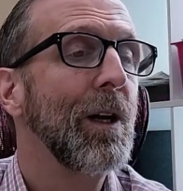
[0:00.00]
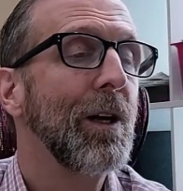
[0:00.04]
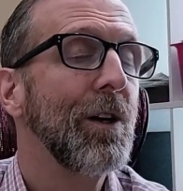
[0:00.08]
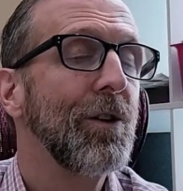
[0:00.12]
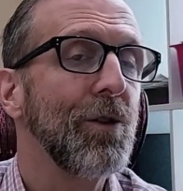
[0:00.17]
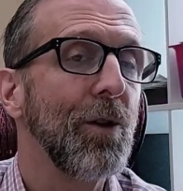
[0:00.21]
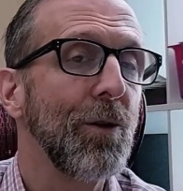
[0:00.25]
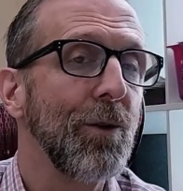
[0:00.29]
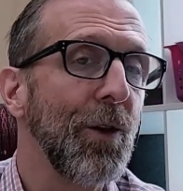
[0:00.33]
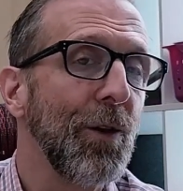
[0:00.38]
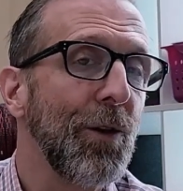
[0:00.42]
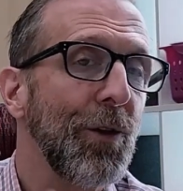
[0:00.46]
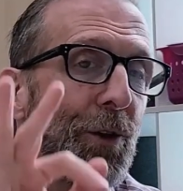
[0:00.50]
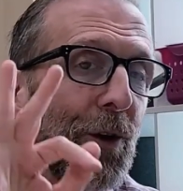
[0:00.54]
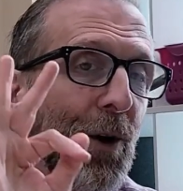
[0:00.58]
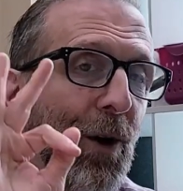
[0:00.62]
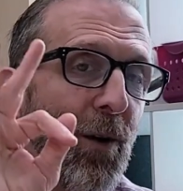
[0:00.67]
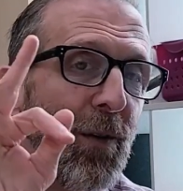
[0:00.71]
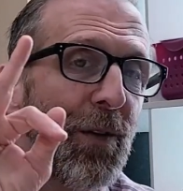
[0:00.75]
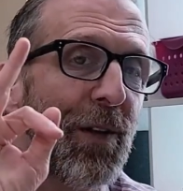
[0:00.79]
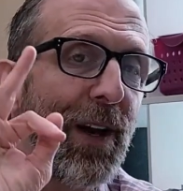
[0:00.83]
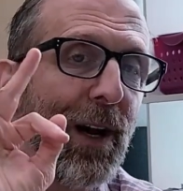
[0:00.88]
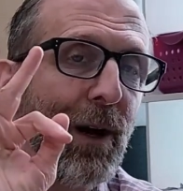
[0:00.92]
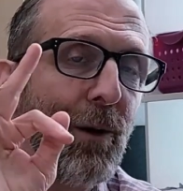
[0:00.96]
So the
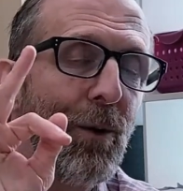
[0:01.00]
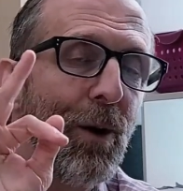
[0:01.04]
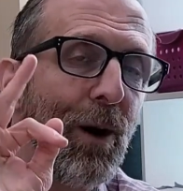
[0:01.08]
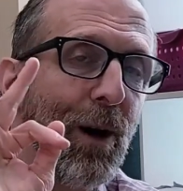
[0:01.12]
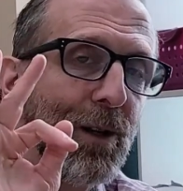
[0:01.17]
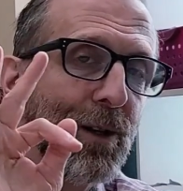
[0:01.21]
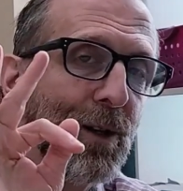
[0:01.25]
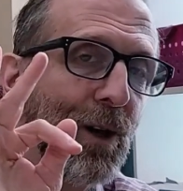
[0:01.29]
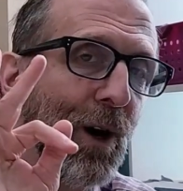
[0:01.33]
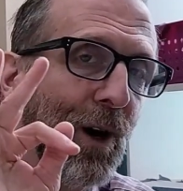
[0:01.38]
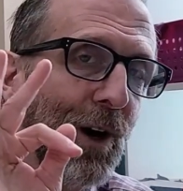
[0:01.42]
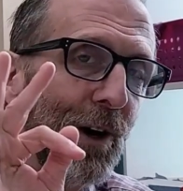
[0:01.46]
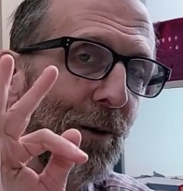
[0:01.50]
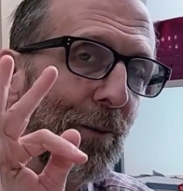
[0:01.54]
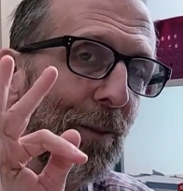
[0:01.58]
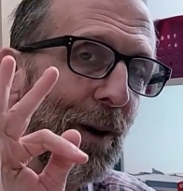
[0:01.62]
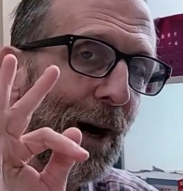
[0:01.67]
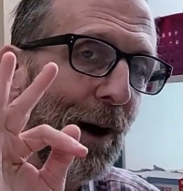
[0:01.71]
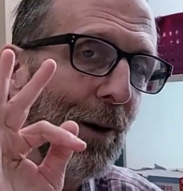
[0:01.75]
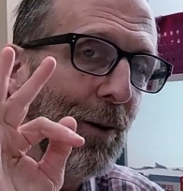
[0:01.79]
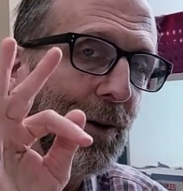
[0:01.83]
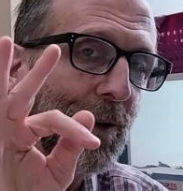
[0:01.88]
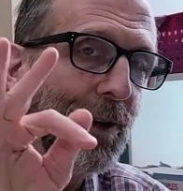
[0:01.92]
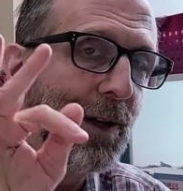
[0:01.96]
third thing I want to talk
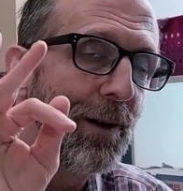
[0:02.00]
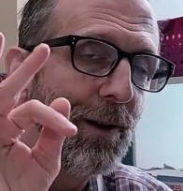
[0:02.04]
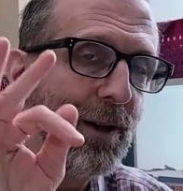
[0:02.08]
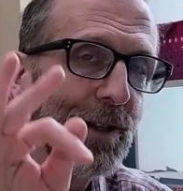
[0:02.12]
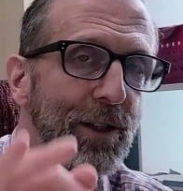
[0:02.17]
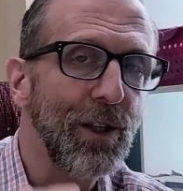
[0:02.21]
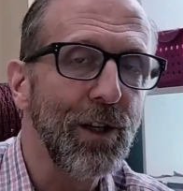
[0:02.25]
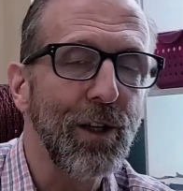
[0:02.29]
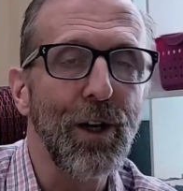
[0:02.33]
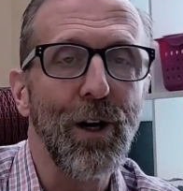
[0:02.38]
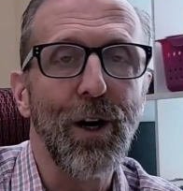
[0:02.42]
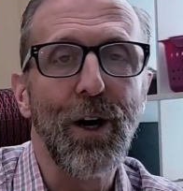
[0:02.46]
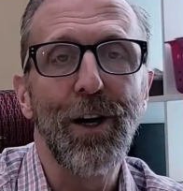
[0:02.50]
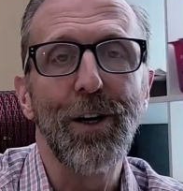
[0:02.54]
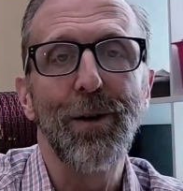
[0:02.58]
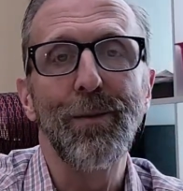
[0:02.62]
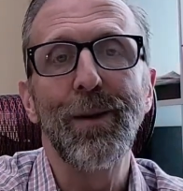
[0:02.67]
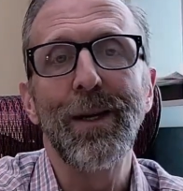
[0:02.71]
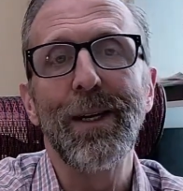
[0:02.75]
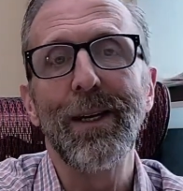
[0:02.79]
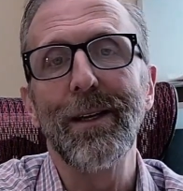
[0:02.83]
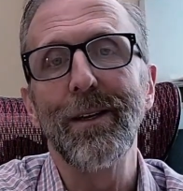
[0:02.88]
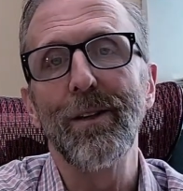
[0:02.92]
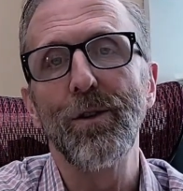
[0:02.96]
about with Erie's
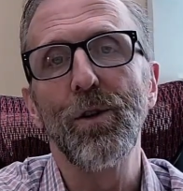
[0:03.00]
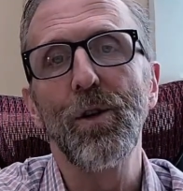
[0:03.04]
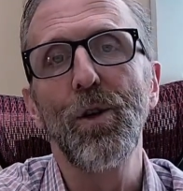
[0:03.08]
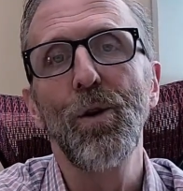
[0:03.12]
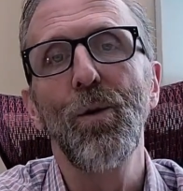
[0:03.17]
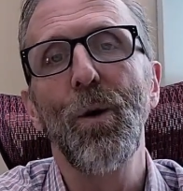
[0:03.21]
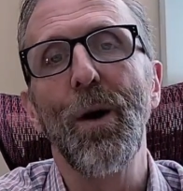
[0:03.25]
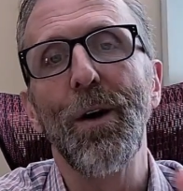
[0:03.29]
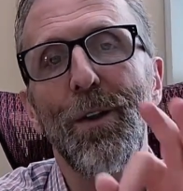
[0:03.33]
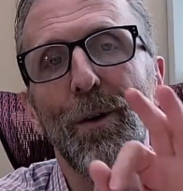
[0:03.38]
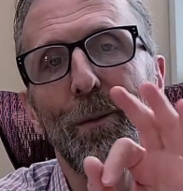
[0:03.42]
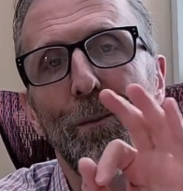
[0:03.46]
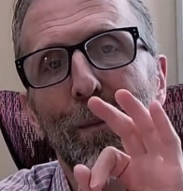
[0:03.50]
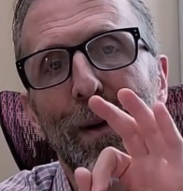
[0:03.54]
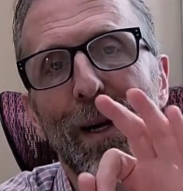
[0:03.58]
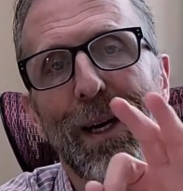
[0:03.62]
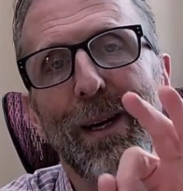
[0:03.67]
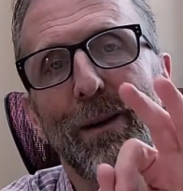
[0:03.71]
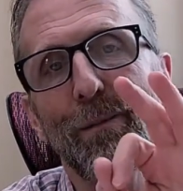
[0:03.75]
economy is who are the big